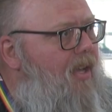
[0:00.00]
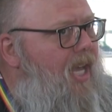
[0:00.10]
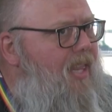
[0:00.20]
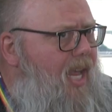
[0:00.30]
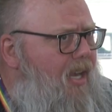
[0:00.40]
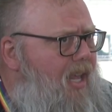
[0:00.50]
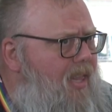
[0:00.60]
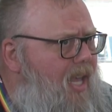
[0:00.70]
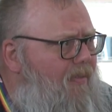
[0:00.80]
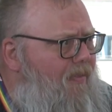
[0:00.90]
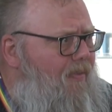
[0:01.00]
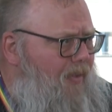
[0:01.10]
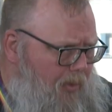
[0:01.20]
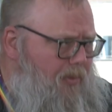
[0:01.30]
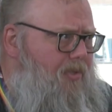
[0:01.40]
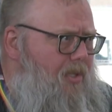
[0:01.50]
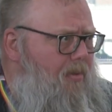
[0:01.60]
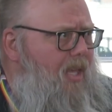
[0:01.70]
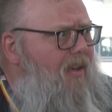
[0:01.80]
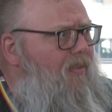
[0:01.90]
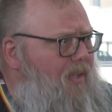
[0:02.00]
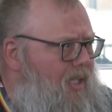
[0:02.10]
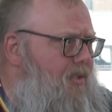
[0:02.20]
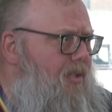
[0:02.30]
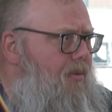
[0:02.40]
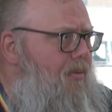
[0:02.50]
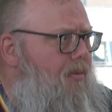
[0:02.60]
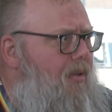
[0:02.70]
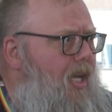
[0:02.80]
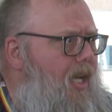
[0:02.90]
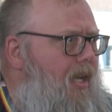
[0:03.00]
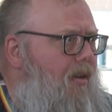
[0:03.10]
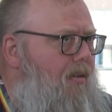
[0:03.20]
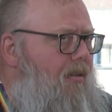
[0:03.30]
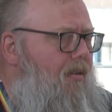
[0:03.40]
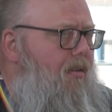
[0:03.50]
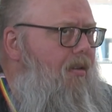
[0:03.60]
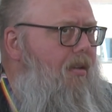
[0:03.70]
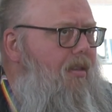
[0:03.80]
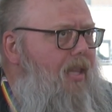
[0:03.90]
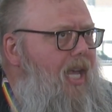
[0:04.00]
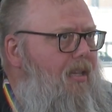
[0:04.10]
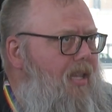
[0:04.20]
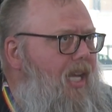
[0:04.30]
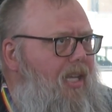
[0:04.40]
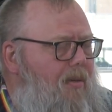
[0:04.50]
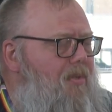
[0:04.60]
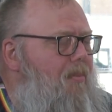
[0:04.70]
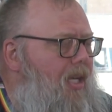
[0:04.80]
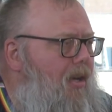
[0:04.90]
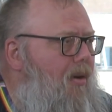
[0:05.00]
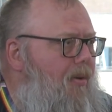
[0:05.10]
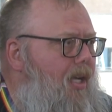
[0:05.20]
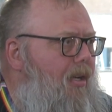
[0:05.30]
And that fuels you, that feeds you. And that keeps me going,